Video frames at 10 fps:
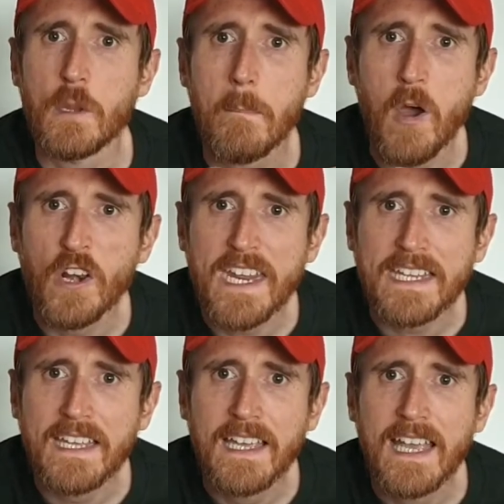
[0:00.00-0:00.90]

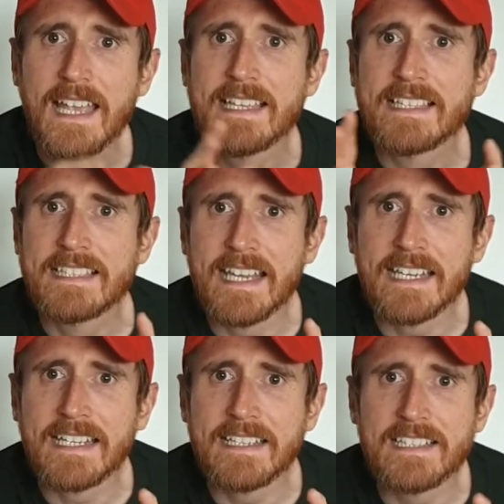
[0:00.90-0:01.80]
Demonic
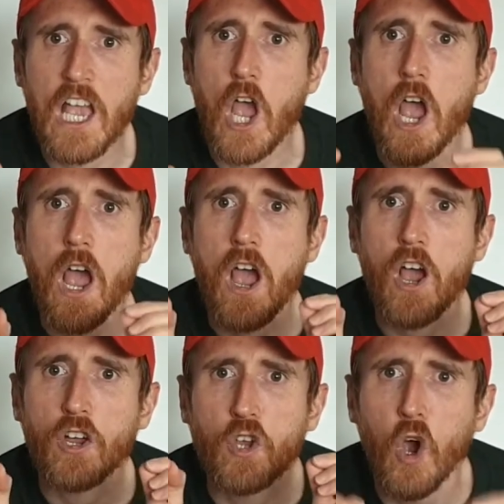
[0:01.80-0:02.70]
sings
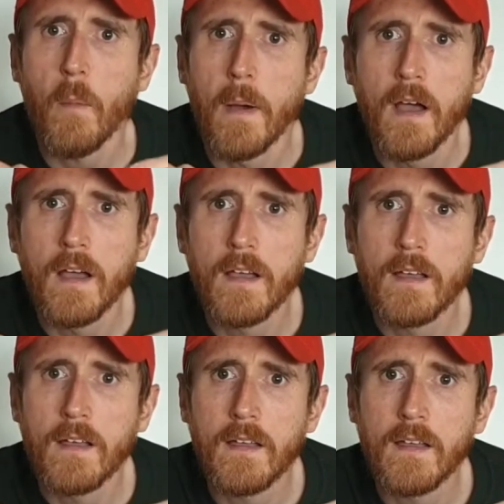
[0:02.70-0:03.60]
come.
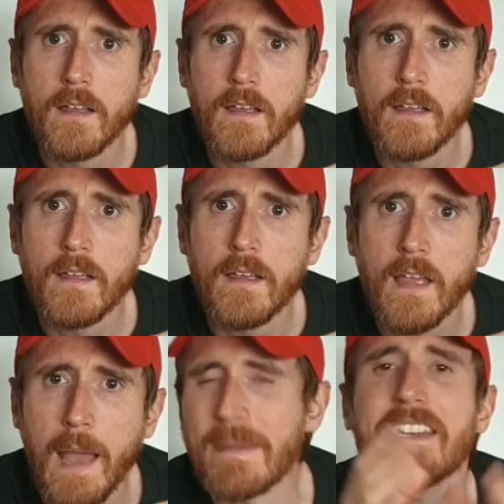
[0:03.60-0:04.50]

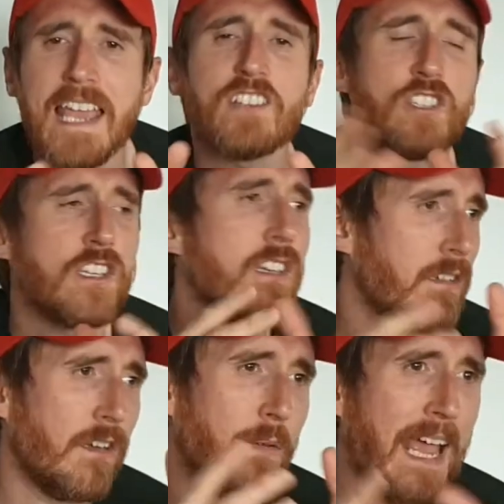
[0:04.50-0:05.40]
I mean, yes,
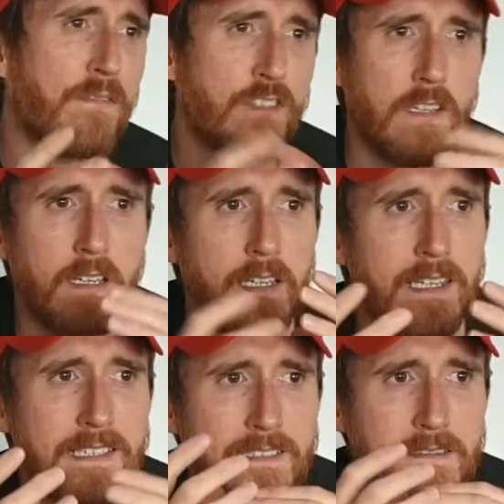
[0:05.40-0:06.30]
you know, you have to
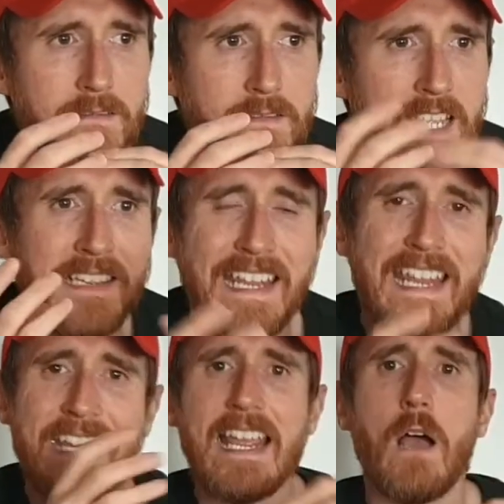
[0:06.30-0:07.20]
take
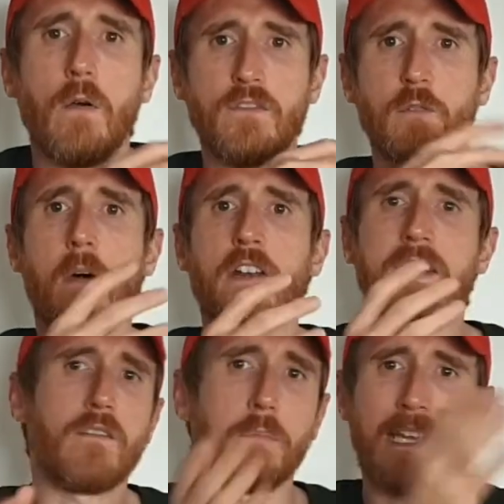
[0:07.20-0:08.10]
the E out of
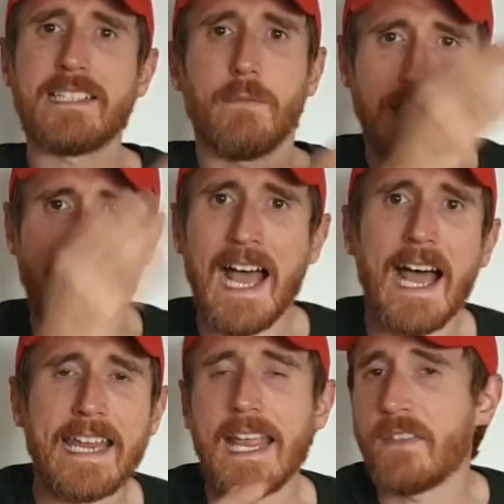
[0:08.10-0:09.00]
demonic and replace it with an
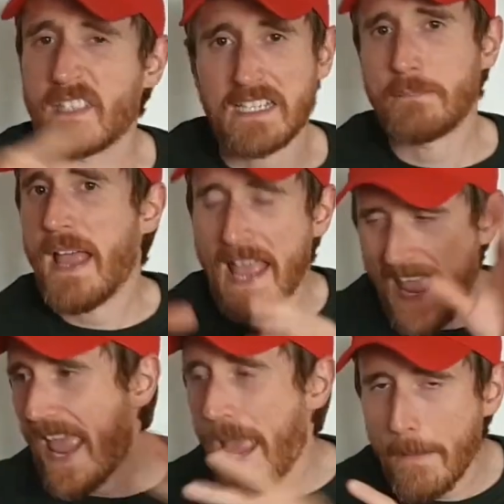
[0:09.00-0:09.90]
I and there's a
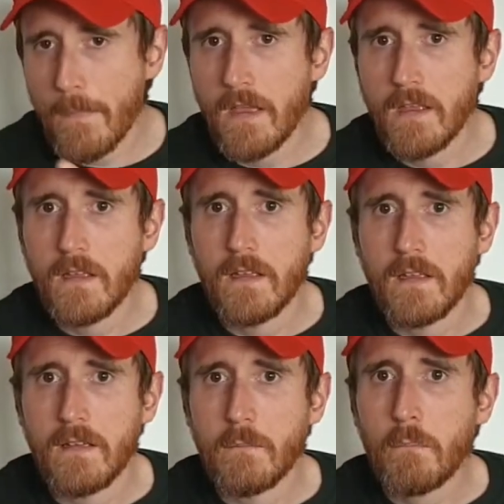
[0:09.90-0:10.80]
spare M.
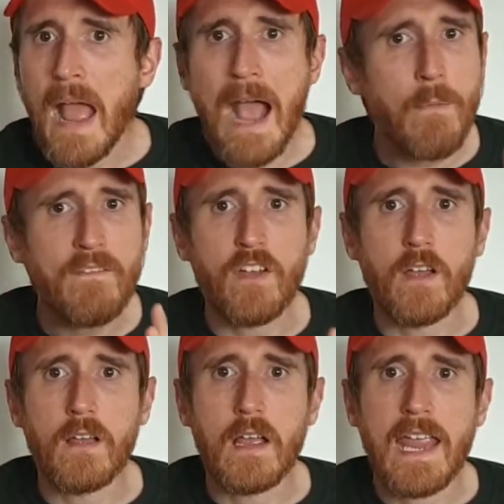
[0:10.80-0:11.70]

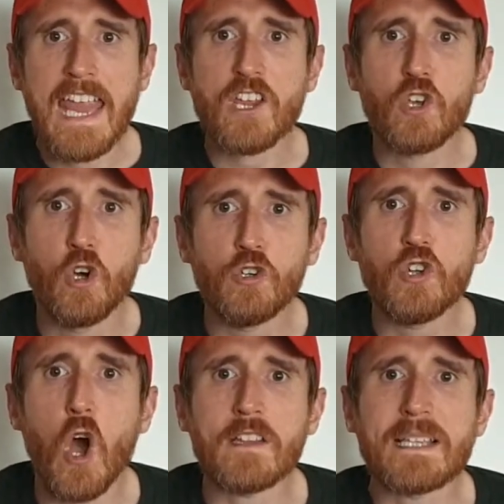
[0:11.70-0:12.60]
However, it could
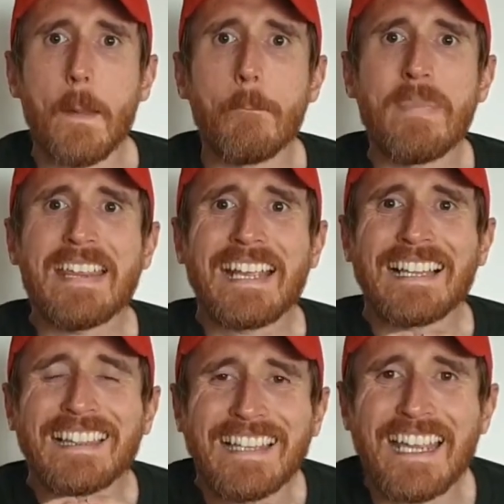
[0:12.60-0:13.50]
not be
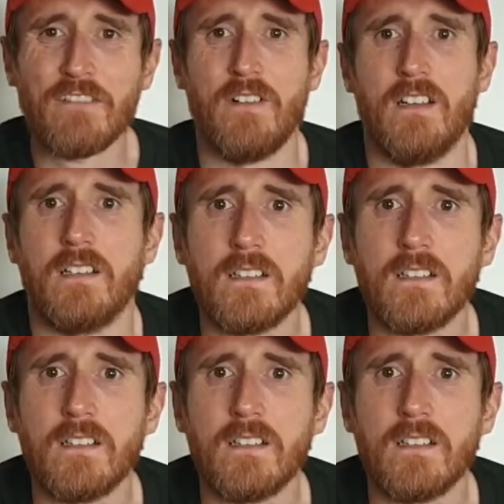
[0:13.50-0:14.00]
clearer.